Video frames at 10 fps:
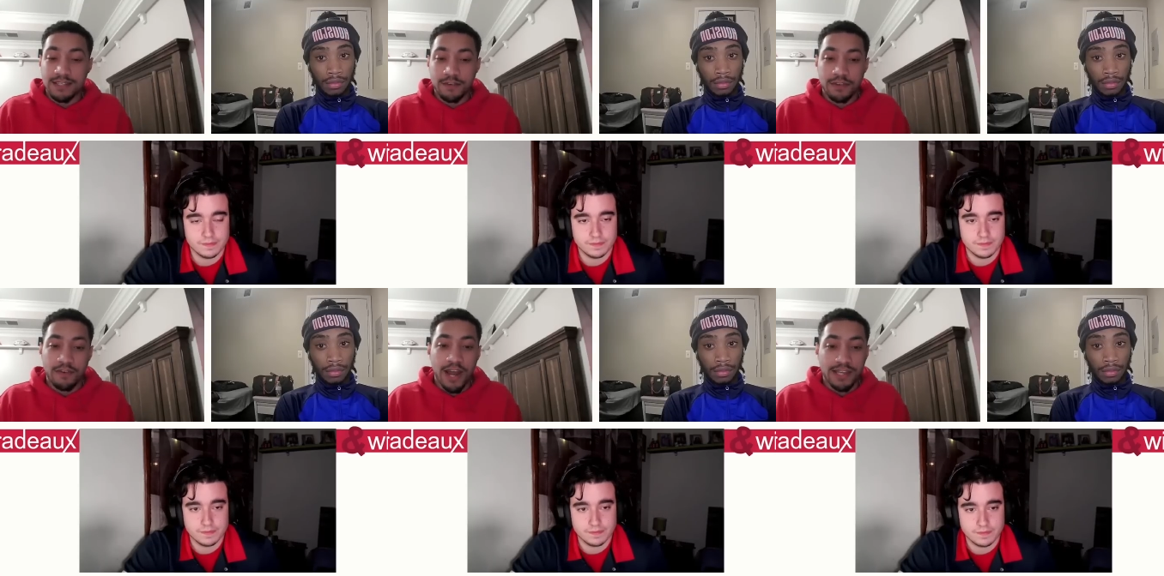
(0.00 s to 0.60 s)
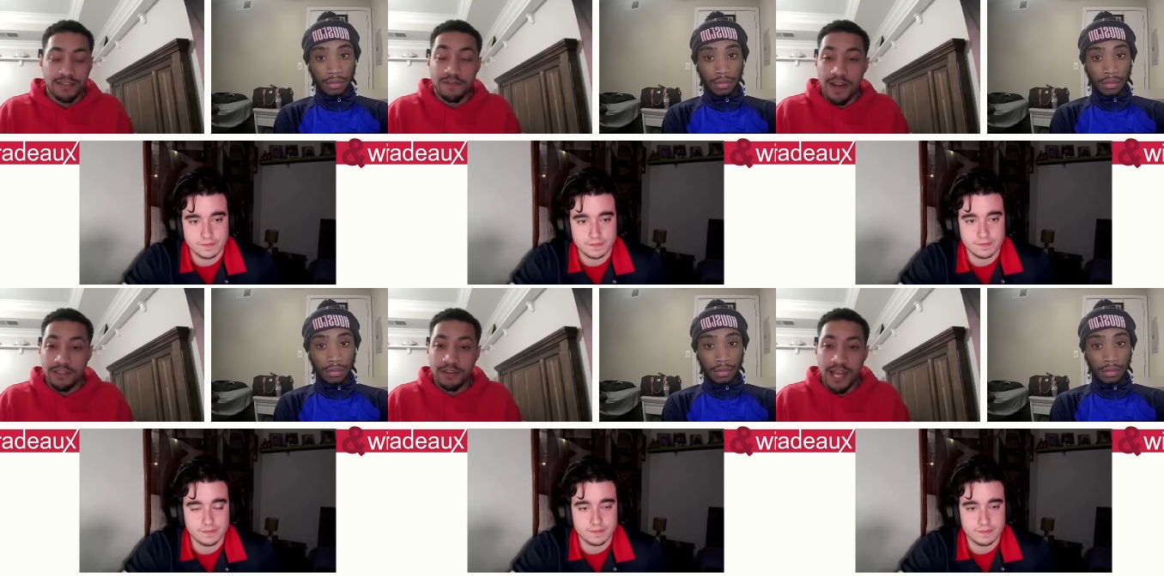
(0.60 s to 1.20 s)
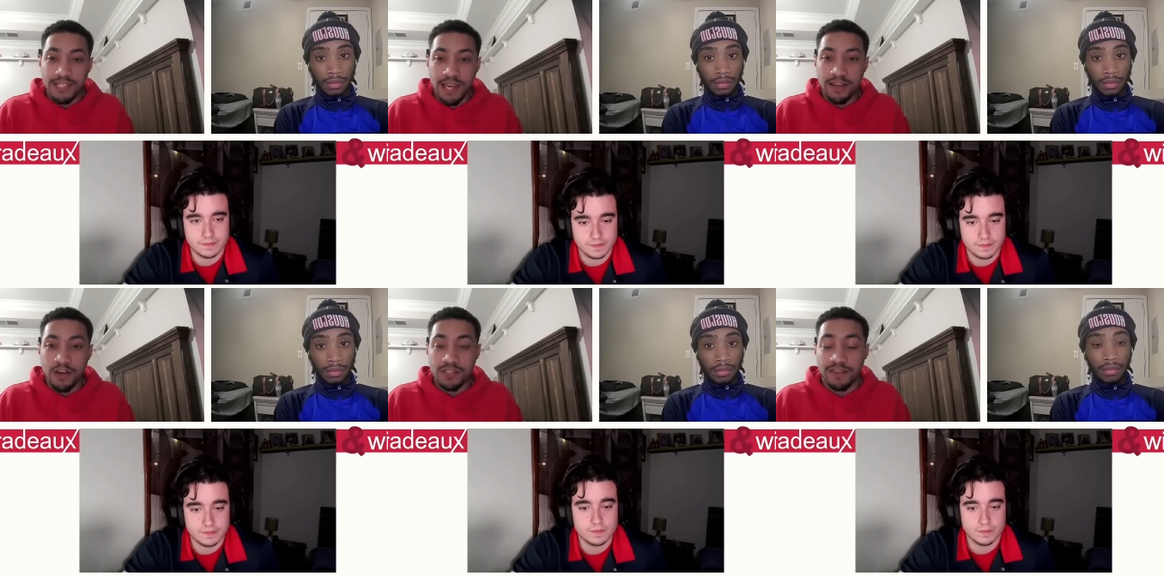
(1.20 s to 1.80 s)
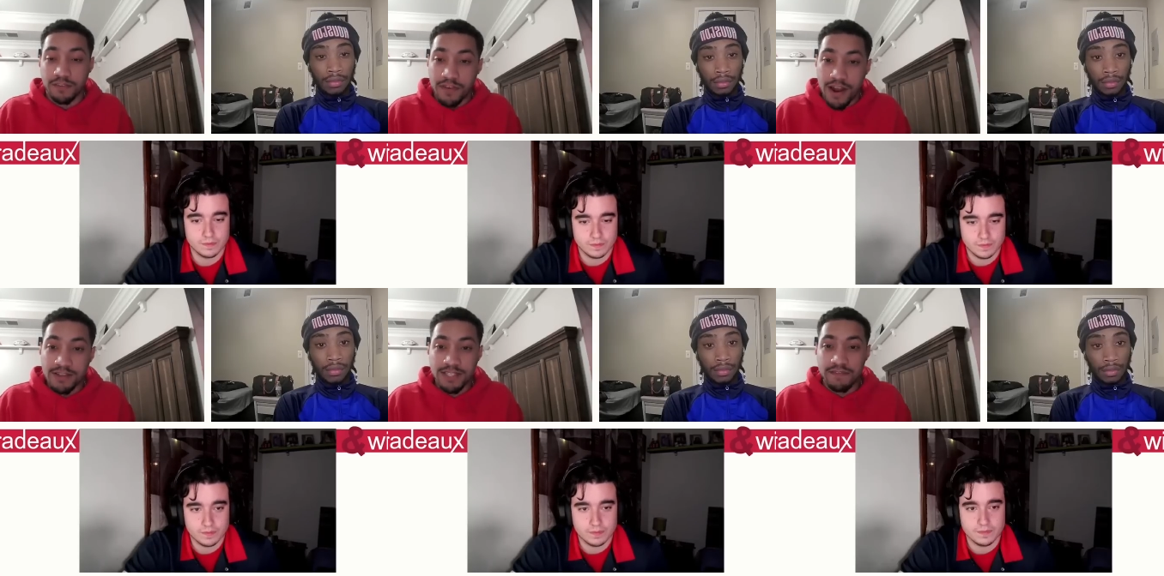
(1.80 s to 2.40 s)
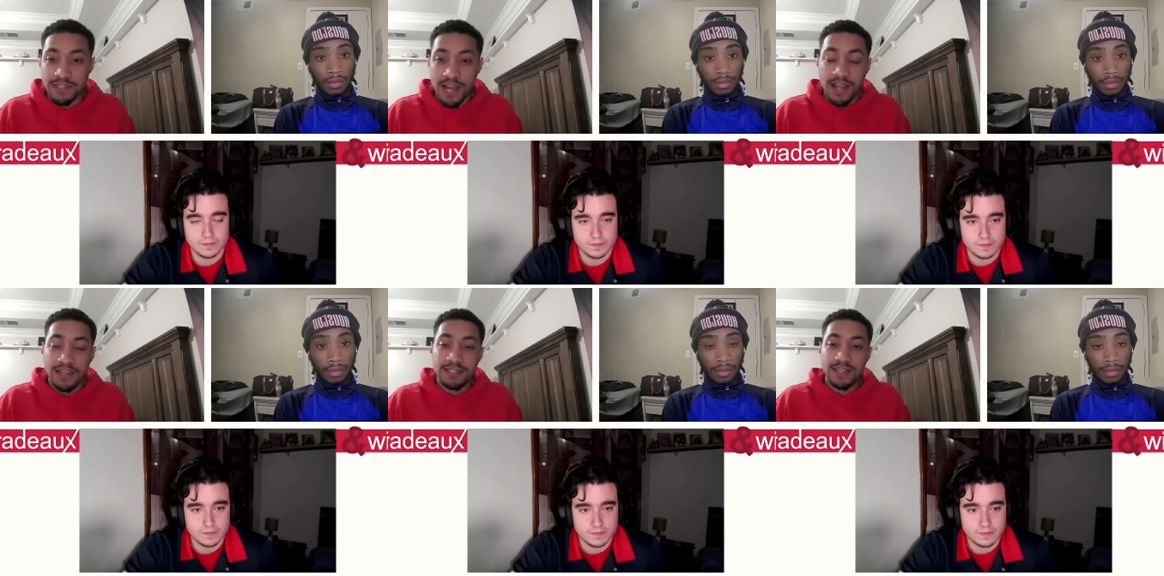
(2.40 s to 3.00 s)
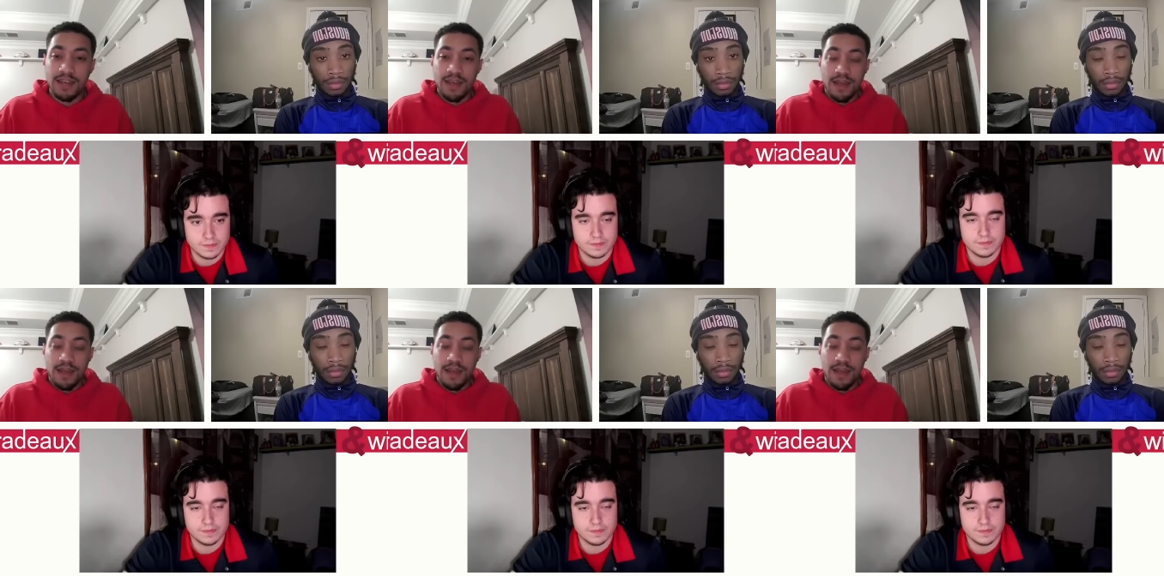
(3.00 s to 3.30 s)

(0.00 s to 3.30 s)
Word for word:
Speaker 1: took for the Rockets to find their next head coach after firing Stephen Silas.